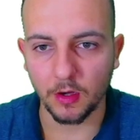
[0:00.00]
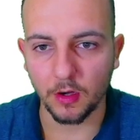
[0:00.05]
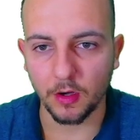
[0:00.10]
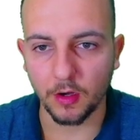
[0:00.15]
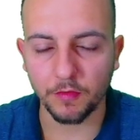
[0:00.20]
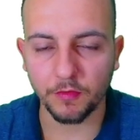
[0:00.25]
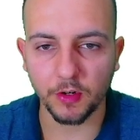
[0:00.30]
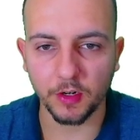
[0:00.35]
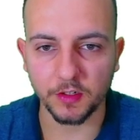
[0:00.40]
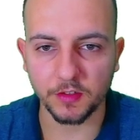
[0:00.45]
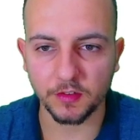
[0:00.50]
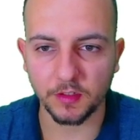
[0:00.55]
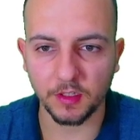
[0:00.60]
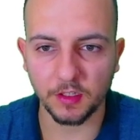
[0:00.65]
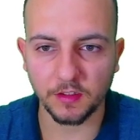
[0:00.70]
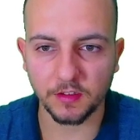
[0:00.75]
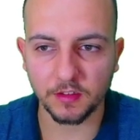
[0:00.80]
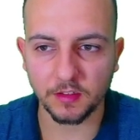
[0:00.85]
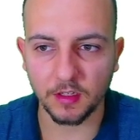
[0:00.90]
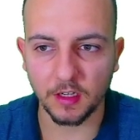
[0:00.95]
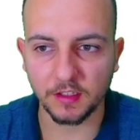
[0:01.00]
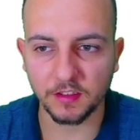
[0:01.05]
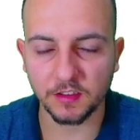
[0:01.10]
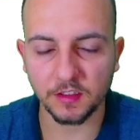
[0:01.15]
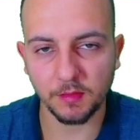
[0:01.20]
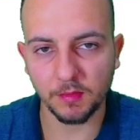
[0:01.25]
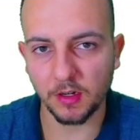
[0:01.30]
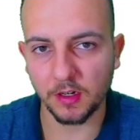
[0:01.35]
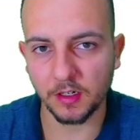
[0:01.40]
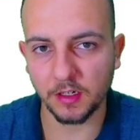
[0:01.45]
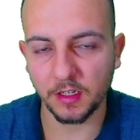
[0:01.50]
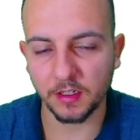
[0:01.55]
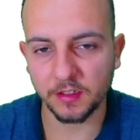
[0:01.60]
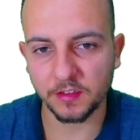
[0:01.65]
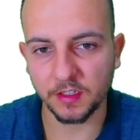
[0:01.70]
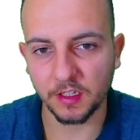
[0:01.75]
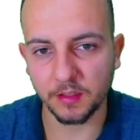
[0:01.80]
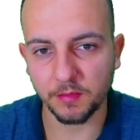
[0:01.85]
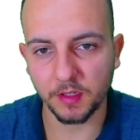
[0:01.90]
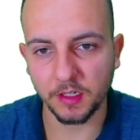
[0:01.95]
Of course, it's a similar data
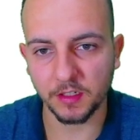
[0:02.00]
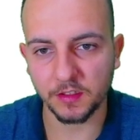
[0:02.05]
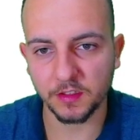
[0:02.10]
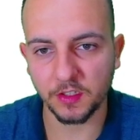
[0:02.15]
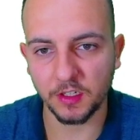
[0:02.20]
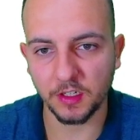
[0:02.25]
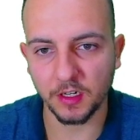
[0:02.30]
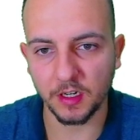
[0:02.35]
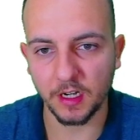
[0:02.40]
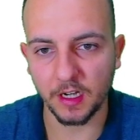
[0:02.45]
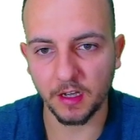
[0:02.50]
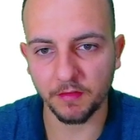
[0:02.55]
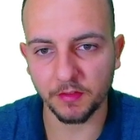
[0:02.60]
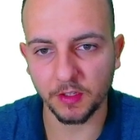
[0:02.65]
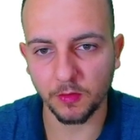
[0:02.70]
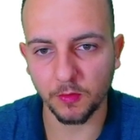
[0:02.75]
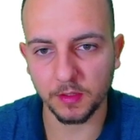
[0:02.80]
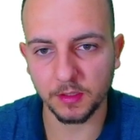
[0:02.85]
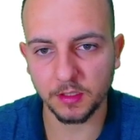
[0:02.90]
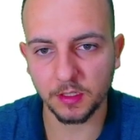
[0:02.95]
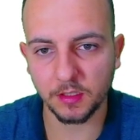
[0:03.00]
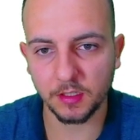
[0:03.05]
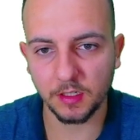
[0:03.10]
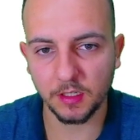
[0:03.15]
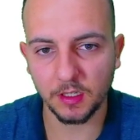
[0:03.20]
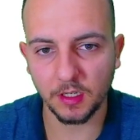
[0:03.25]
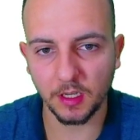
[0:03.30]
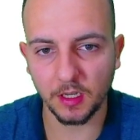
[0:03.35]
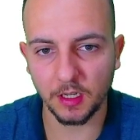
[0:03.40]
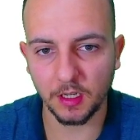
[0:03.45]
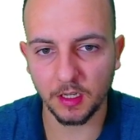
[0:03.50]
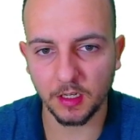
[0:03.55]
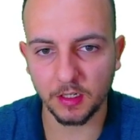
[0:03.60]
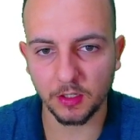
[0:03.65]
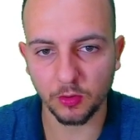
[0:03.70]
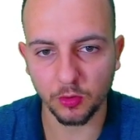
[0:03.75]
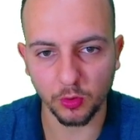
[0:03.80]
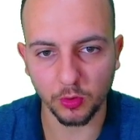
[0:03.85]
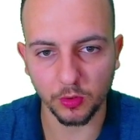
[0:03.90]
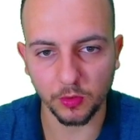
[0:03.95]
set because here I have the quantity and the
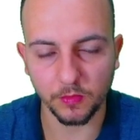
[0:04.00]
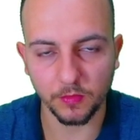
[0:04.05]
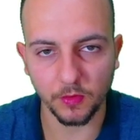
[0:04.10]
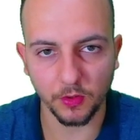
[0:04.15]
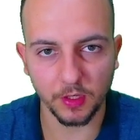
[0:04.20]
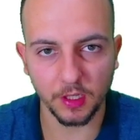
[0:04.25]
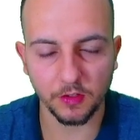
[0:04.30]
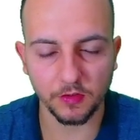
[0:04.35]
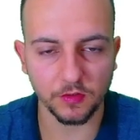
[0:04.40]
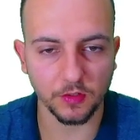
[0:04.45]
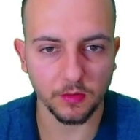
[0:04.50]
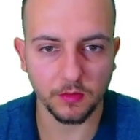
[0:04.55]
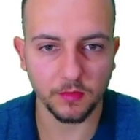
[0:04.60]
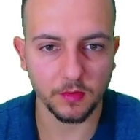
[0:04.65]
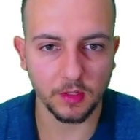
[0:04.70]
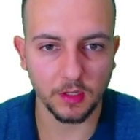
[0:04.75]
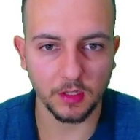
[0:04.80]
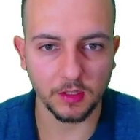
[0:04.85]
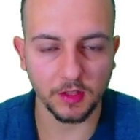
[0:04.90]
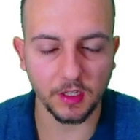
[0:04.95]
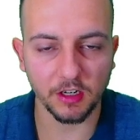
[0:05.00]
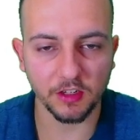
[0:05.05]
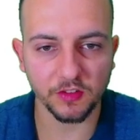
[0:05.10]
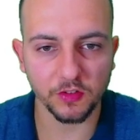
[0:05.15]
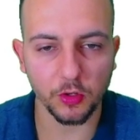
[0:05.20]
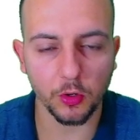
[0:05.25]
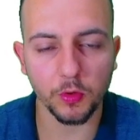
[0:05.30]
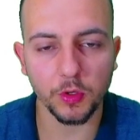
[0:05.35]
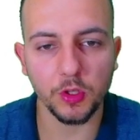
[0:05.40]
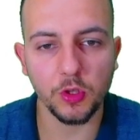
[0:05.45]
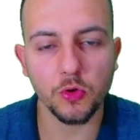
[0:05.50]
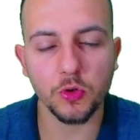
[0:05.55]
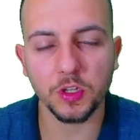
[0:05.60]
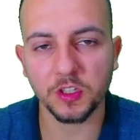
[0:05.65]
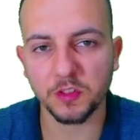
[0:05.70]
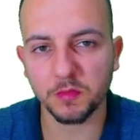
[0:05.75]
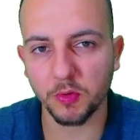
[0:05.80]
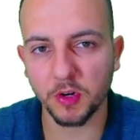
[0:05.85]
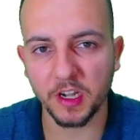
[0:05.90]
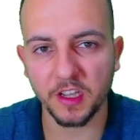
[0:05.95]
total. Okay, so there is no
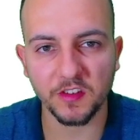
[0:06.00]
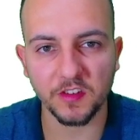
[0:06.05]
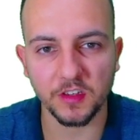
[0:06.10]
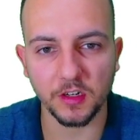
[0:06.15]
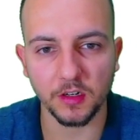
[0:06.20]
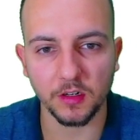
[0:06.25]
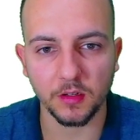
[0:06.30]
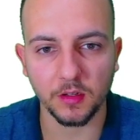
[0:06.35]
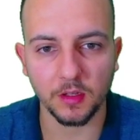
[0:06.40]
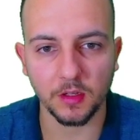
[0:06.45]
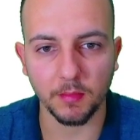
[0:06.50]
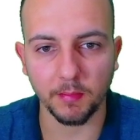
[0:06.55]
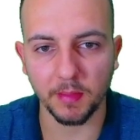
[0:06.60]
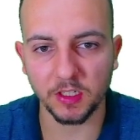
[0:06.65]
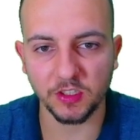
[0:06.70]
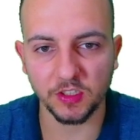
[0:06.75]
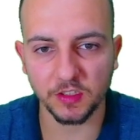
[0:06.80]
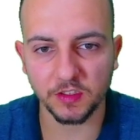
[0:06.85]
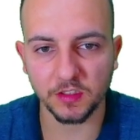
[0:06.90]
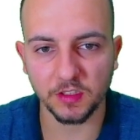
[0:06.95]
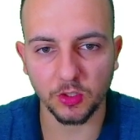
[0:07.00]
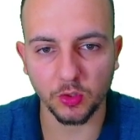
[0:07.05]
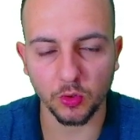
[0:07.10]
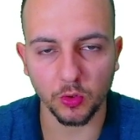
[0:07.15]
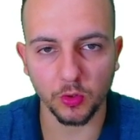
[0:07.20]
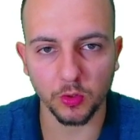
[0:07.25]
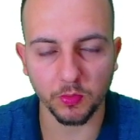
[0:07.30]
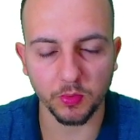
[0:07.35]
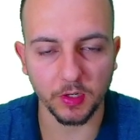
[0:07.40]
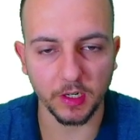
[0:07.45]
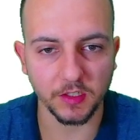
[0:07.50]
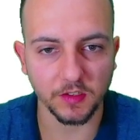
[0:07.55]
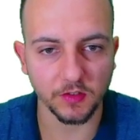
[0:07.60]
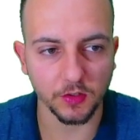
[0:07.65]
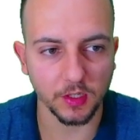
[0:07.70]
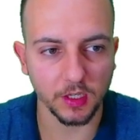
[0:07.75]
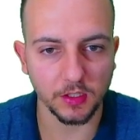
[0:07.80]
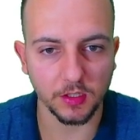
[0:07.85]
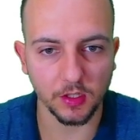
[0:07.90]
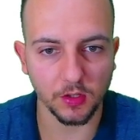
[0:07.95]
unit price here, but just the total price,
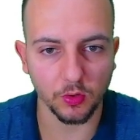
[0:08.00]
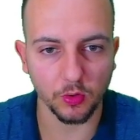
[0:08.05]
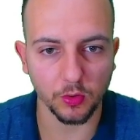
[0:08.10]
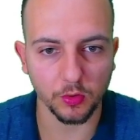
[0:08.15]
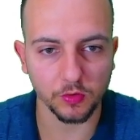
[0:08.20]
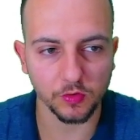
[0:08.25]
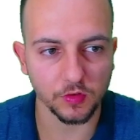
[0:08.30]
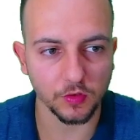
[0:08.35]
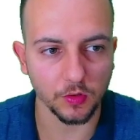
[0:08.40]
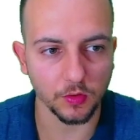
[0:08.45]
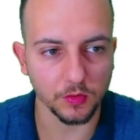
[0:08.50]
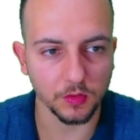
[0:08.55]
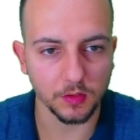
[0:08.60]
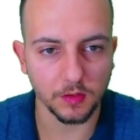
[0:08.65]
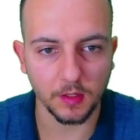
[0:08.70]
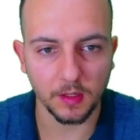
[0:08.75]
okay, the total sold.